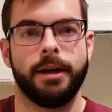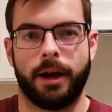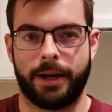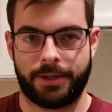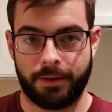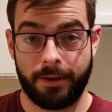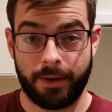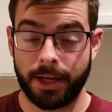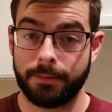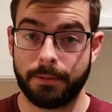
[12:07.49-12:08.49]
Alright, so I've
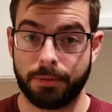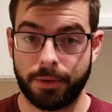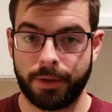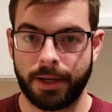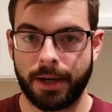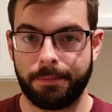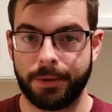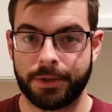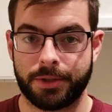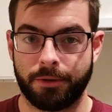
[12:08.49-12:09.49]
kind of been brewing
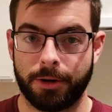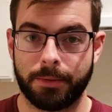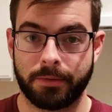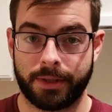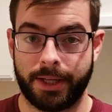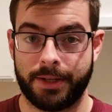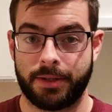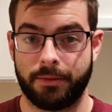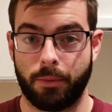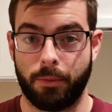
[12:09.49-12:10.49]
up a storm over the last
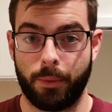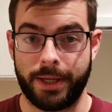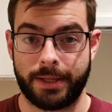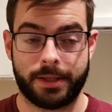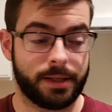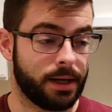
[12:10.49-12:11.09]
several weeks.